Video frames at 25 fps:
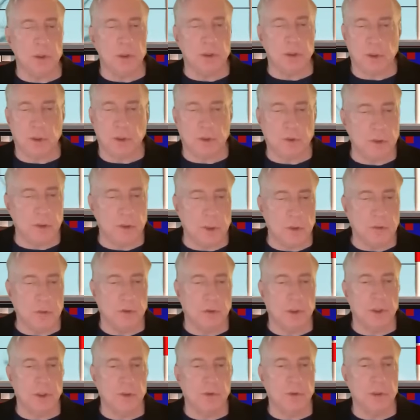the Turks
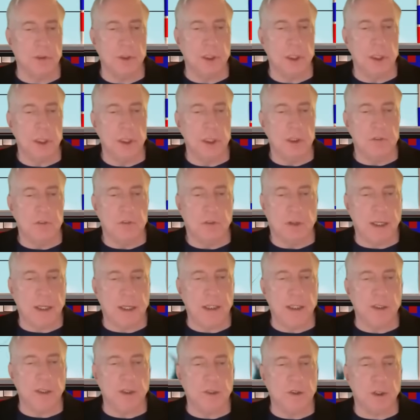knows this.
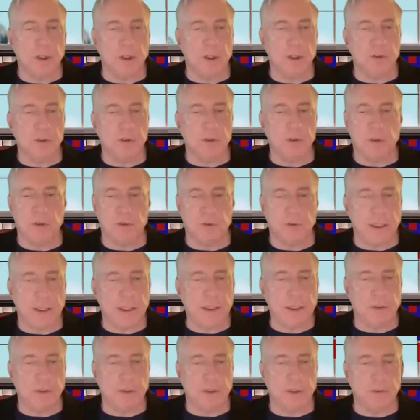Fighting the Turks is a
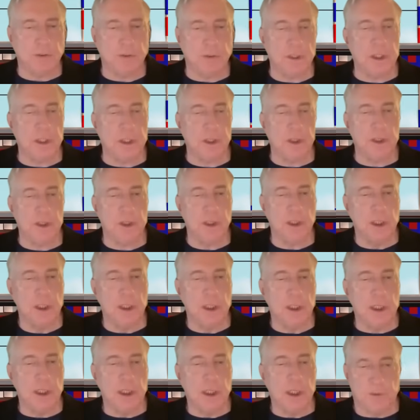fight to the finish.
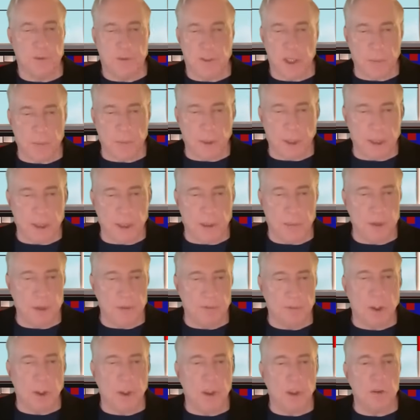If they become
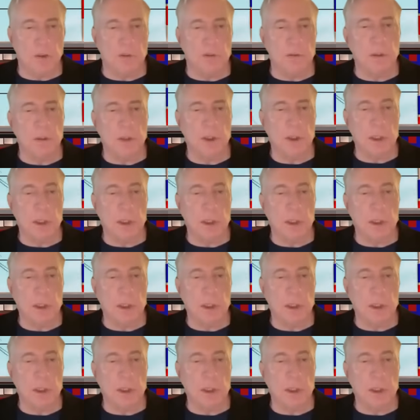involved,